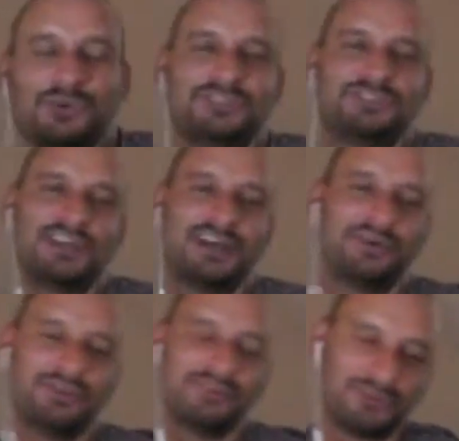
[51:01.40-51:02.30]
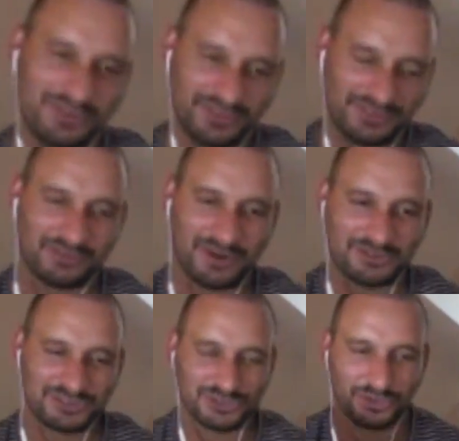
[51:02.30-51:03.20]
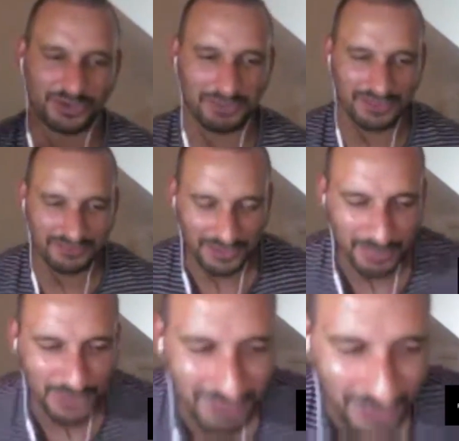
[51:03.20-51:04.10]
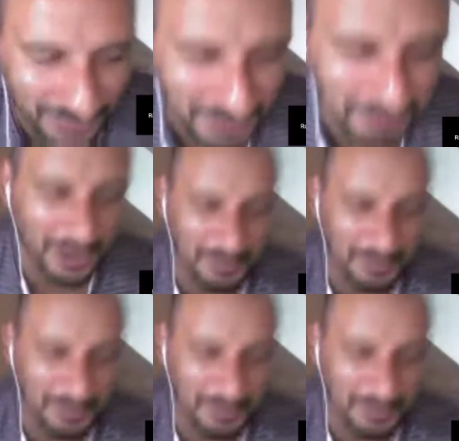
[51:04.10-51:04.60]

to tell, they've got their own story, but they've got to move along the plot.